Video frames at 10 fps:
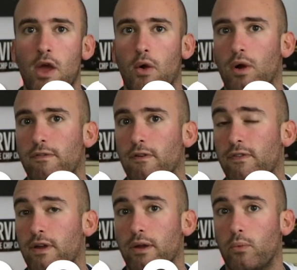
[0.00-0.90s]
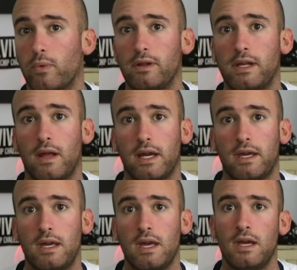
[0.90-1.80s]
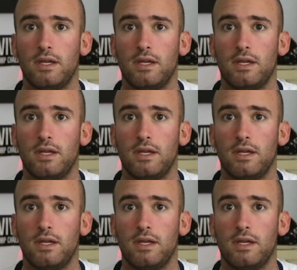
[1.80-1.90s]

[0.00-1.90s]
or if you're feeling really lucky,